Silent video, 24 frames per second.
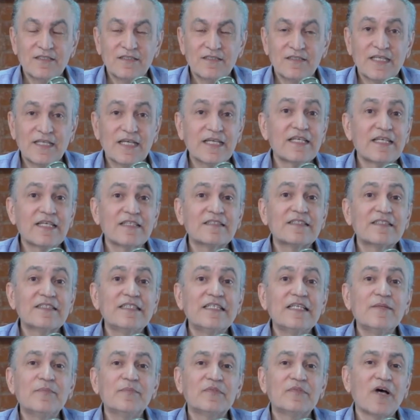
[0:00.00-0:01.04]
Take a
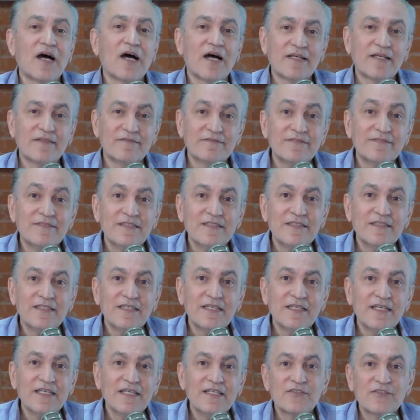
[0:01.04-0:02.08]
deep dive
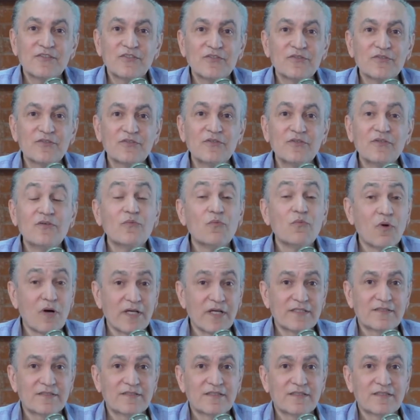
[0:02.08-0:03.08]
into what